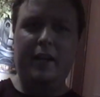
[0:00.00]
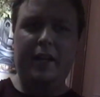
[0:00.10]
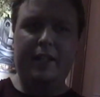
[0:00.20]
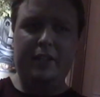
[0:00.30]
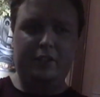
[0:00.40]

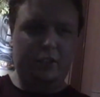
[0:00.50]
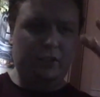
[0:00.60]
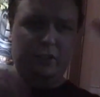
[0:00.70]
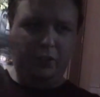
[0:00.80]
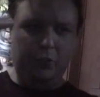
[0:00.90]
And he
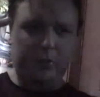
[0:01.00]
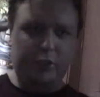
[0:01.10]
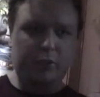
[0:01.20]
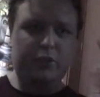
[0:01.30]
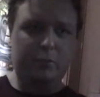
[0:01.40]

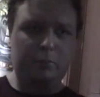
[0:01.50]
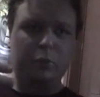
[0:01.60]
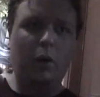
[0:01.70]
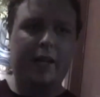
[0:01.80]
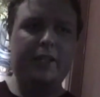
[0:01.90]
shoots him
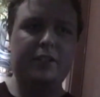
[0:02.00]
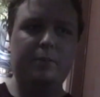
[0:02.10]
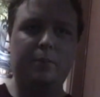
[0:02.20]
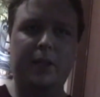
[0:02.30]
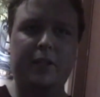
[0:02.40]
twice,
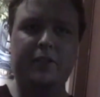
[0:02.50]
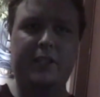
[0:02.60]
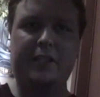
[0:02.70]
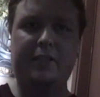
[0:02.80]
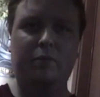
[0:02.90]
because
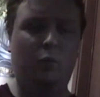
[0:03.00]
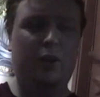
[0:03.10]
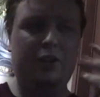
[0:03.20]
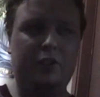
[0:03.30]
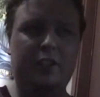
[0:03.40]
that's
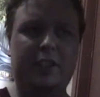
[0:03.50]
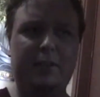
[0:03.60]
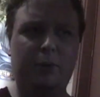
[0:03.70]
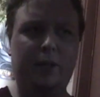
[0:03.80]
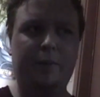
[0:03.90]
what it took to
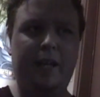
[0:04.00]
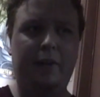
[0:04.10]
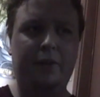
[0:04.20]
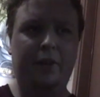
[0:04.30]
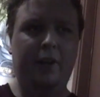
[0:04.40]
bring him
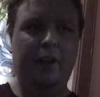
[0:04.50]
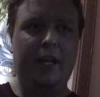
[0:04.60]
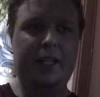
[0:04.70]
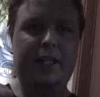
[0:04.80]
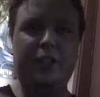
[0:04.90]
down,
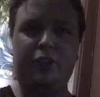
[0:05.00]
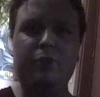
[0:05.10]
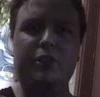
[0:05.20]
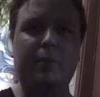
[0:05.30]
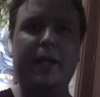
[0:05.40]
and then he
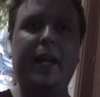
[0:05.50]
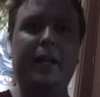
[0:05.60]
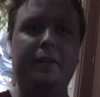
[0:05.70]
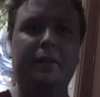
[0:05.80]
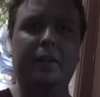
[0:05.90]
shoots him
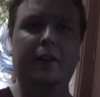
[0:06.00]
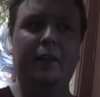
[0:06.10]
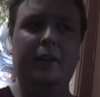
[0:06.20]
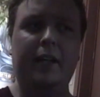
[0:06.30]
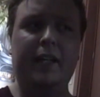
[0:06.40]
again.
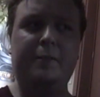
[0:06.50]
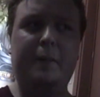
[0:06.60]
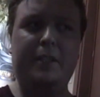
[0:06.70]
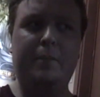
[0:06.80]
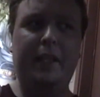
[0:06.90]
It's
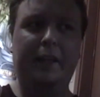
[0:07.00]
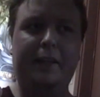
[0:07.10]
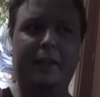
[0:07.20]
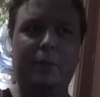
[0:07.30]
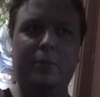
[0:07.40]
meant to be
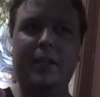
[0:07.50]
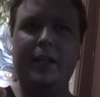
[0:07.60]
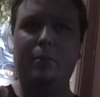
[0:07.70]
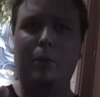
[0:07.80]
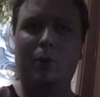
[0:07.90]
like a
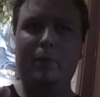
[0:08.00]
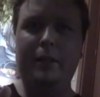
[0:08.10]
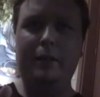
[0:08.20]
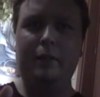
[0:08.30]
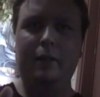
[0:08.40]
comedic
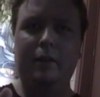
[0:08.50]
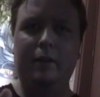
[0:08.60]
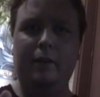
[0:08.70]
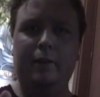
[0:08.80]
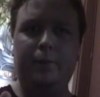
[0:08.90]
moment.
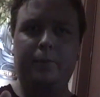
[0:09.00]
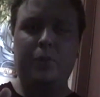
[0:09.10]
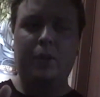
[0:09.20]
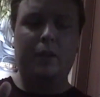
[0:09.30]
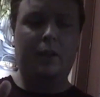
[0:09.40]

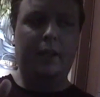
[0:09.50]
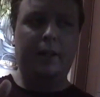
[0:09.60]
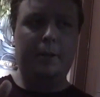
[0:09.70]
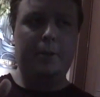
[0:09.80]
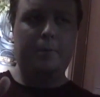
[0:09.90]
Like,